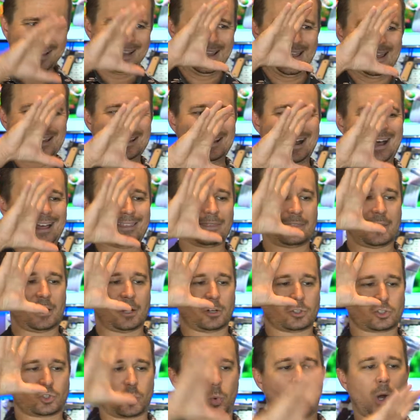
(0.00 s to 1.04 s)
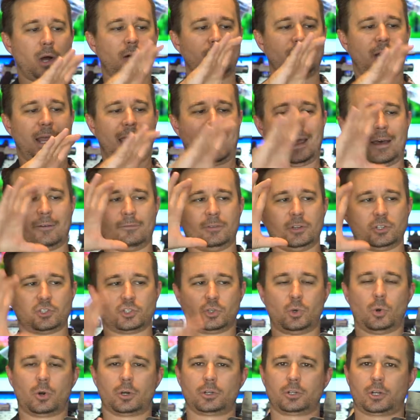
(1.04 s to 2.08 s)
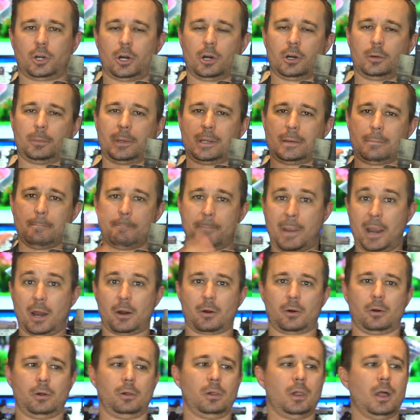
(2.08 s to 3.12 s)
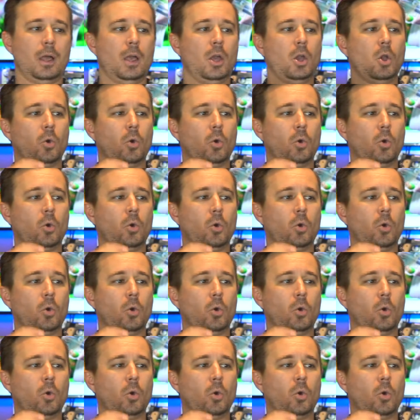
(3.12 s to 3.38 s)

and got their 12.5-inch Gordon Carbine barrel,